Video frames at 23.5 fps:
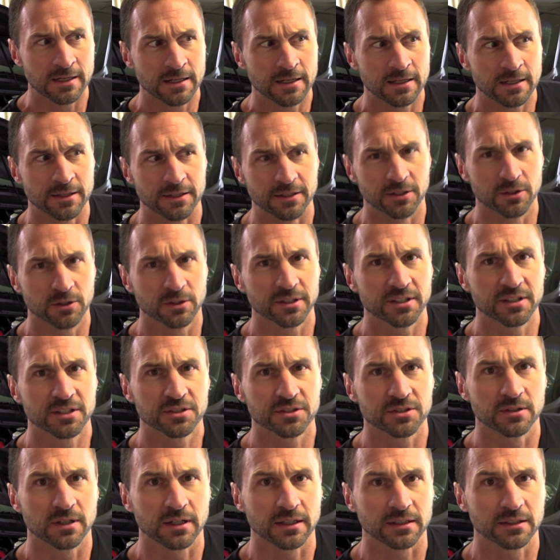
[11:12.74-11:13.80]
the only
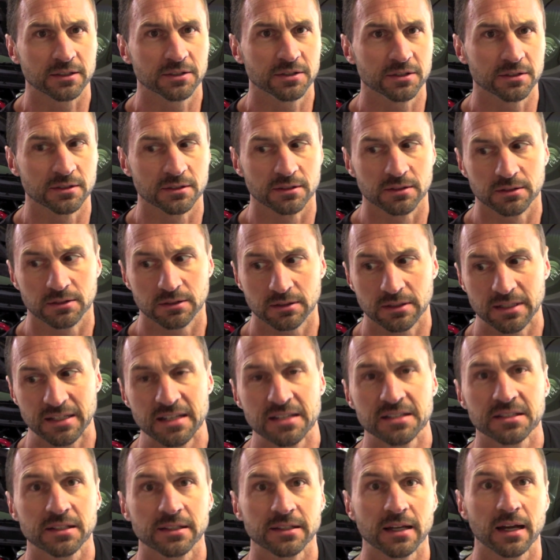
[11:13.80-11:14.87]
issue I couldn't
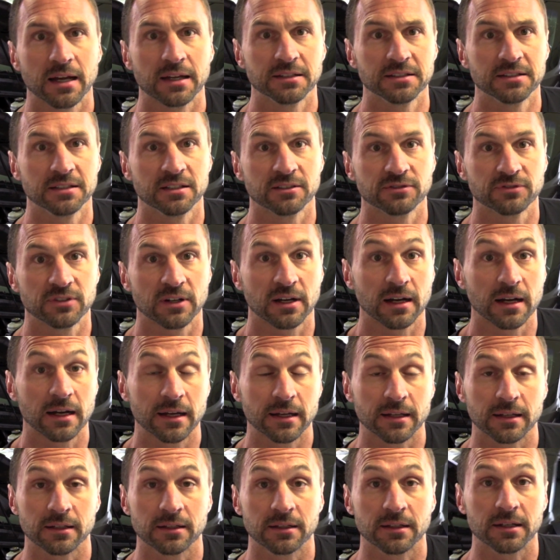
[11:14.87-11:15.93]
easily
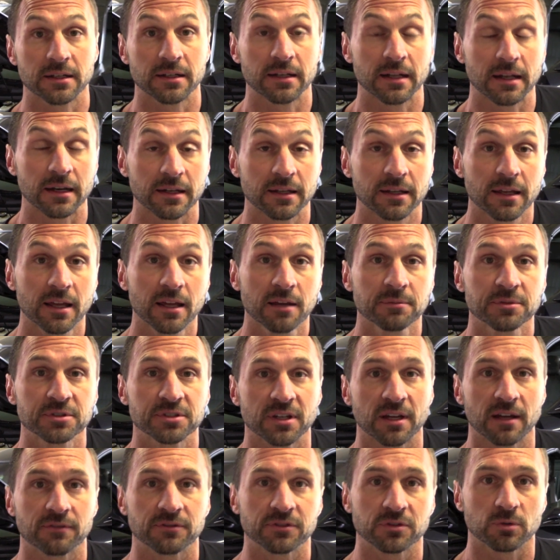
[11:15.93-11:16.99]
identify that it had a
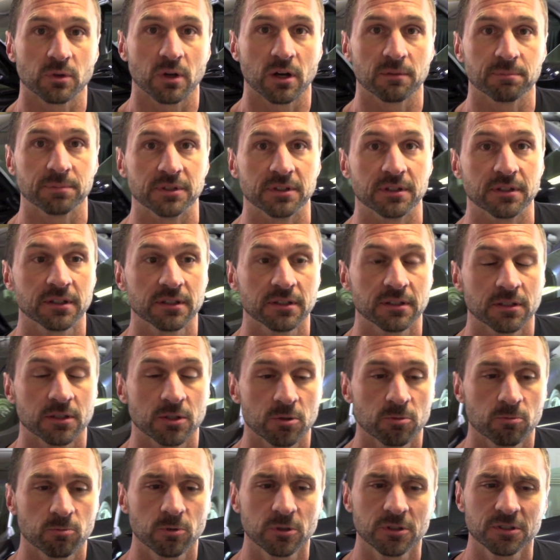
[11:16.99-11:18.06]
camshaft swap in it
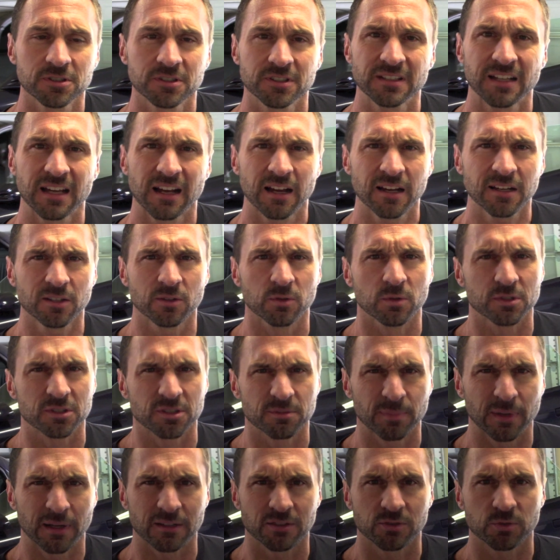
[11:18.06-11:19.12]
was the idle was
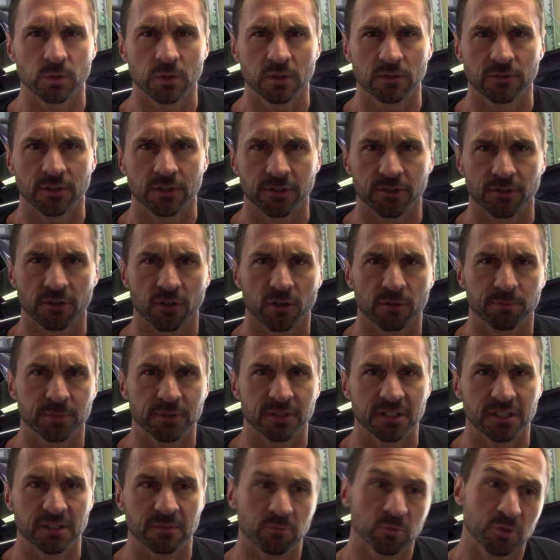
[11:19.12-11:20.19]
about 1200
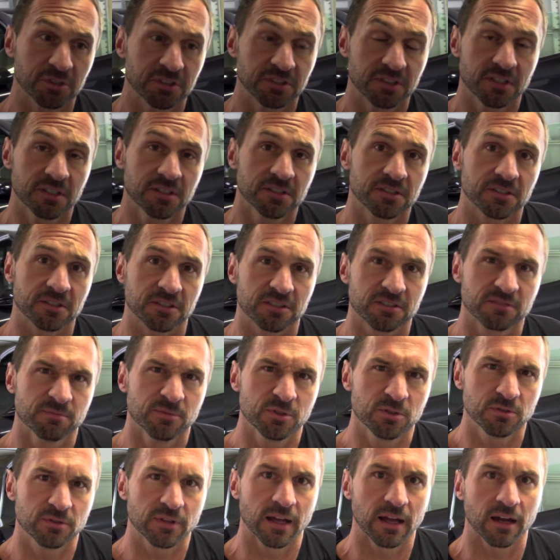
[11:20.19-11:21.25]
RPM, which tends to
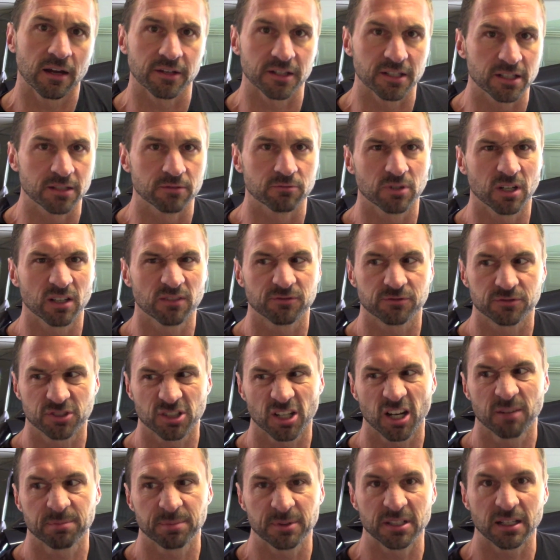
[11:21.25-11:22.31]
smooth out any rough,
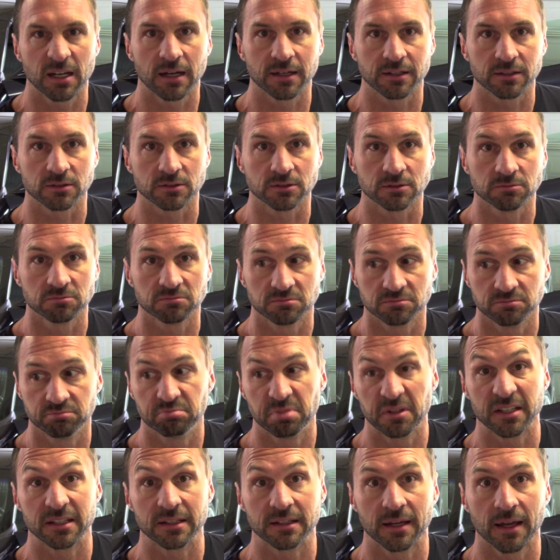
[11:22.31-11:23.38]
choppy idle
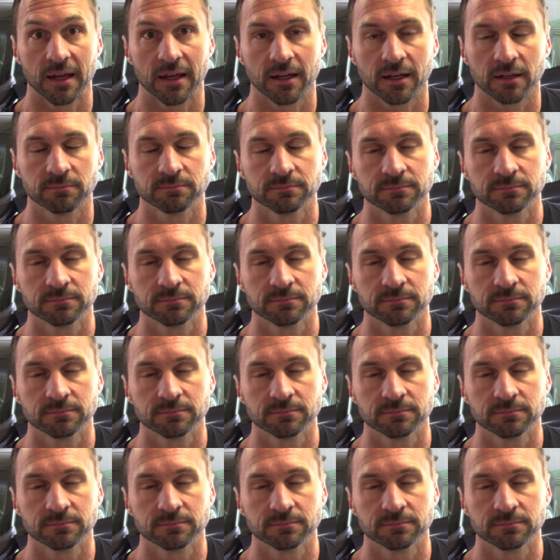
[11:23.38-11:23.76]
big cam.